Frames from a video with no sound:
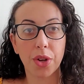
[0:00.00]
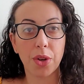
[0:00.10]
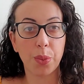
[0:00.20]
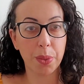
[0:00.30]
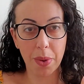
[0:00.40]

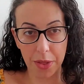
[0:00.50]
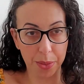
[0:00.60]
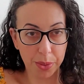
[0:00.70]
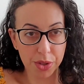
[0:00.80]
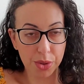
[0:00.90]
we went
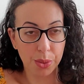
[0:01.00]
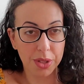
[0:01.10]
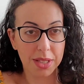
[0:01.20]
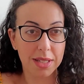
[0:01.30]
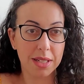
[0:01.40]
through the school
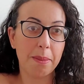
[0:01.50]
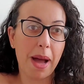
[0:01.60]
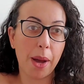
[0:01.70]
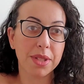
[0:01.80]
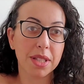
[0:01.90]
system.
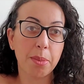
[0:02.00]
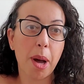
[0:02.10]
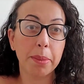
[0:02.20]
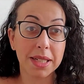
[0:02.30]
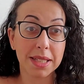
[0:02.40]
I was in the
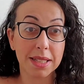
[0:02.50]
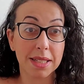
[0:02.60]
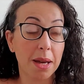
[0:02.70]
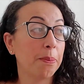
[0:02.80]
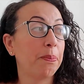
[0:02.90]
public
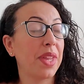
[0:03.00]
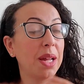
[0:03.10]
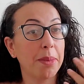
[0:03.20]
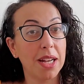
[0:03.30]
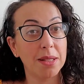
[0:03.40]
system
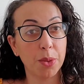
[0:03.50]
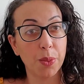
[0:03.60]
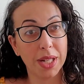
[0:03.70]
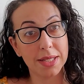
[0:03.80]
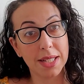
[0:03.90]
and my husband
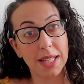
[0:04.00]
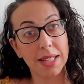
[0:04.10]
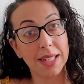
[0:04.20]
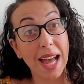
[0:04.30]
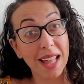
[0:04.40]
was in
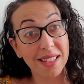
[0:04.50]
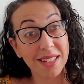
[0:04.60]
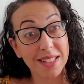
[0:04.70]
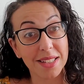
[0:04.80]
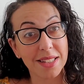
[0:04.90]
the
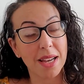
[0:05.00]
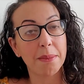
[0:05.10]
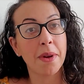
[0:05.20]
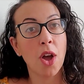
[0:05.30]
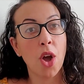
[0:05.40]
Catholic
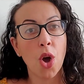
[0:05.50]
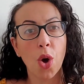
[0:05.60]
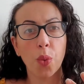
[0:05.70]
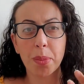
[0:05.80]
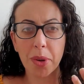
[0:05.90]
system.
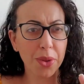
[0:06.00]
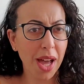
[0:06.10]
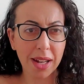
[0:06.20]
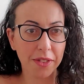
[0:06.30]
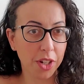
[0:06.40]
We both
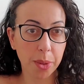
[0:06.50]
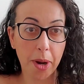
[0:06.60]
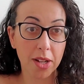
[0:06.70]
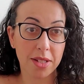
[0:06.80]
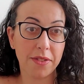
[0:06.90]
had a very
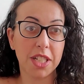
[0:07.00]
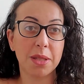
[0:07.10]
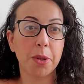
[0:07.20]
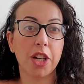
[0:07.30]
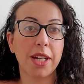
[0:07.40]
positive
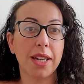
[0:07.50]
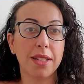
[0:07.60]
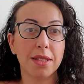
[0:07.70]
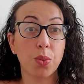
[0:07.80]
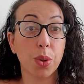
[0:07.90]

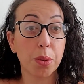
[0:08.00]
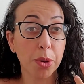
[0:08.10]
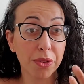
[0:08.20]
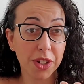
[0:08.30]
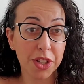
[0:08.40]
experience. We were
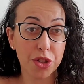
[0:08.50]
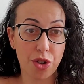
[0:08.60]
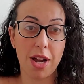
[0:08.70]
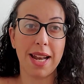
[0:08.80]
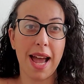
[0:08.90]
both very
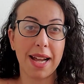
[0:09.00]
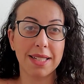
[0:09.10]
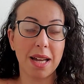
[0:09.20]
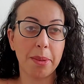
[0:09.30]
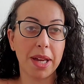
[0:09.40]
strong in
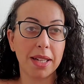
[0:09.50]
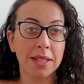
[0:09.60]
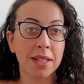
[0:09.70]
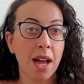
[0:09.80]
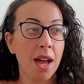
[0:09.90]

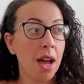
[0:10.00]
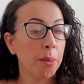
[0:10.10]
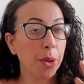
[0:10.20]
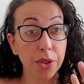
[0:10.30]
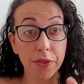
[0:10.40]
academics.
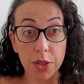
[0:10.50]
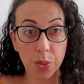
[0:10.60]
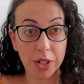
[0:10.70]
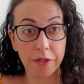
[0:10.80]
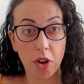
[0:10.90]
Both of us
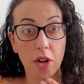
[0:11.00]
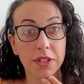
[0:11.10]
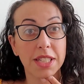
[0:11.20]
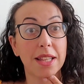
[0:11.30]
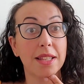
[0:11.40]
were
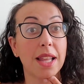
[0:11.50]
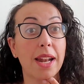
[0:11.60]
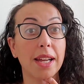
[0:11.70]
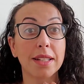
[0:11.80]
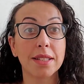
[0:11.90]
involved in
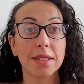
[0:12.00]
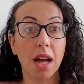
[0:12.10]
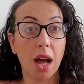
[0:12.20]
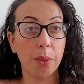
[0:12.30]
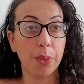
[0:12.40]
athletics.
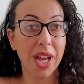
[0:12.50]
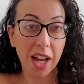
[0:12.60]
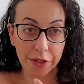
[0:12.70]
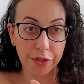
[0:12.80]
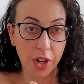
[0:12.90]
We
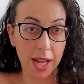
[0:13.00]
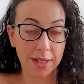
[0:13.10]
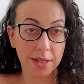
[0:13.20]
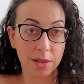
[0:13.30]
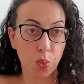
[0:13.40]
had
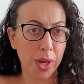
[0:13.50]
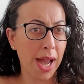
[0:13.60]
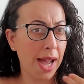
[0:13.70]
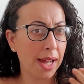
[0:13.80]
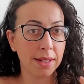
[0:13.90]
friends.
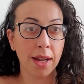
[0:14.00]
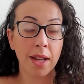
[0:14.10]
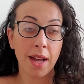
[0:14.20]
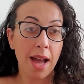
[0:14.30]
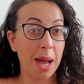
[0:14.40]

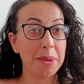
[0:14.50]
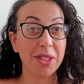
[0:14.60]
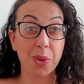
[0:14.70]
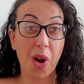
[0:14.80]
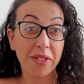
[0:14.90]

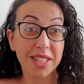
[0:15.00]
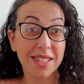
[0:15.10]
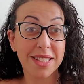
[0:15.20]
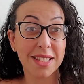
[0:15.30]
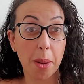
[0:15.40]
There were
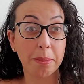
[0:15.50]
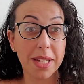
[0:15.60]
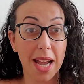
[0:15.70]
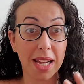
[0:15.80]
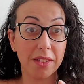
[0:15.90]
obviously some
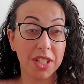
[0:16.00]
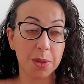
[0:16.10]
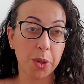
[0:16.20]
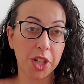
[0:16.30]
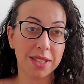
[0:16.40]
negative
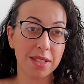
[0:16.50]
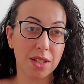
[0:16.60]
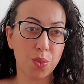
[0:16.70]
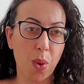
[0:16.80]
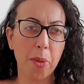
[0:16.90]
experiences
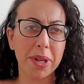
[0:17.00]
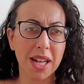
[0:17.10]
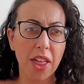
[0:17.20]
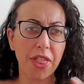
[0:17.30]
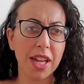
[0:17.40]
as well, but
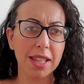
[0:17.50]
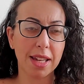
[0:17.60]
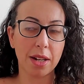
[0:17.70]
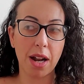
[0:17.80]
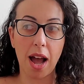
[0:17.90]
nothing
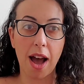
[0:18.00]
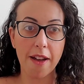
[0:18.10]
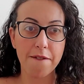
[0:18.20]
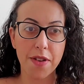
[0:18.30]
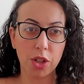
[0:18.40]
that I
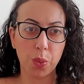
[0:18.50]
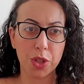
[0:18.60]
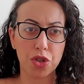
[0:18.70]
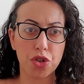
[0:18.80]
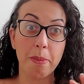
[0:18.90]
felt
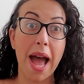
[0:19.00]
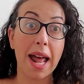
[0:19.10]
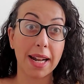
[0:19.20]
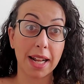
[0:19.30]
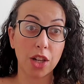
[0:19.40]
was
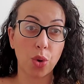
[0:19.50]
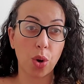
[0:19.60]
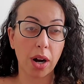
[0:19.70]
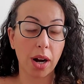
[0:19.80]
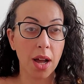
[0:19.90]
traumatic
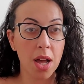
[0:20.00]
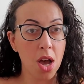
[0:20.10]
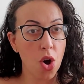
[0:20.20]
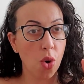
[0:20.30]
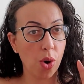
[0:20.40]
or
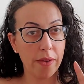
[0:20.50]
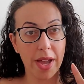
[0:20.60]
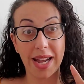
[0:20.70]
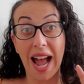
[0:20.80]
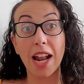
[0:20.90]

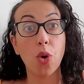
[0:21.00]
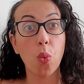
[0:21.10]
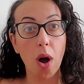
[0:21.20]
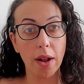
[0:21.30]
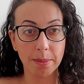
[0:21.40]
like, I don't
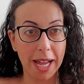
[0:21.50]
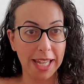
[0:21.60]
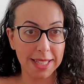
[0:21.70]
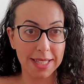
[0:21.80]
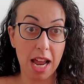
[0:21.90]
want my
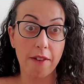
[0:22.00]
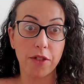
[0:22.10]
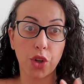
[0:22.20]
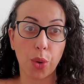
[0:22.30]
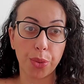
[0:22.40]
kids to
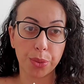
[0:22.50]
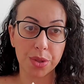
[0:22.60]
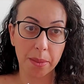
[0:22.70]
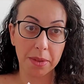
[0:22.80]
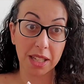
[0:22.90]
ever go through
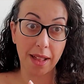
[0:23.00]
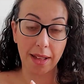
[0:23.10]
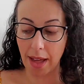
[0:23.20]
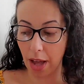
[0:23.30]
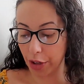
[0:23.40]
something
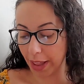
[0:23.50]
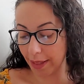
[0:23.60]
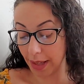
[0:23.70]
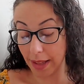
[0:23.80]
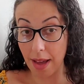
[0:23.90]
like that or
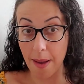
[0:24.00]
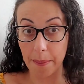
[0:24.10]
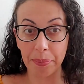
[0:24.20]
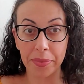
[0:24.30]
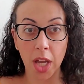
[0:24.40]
anything like that.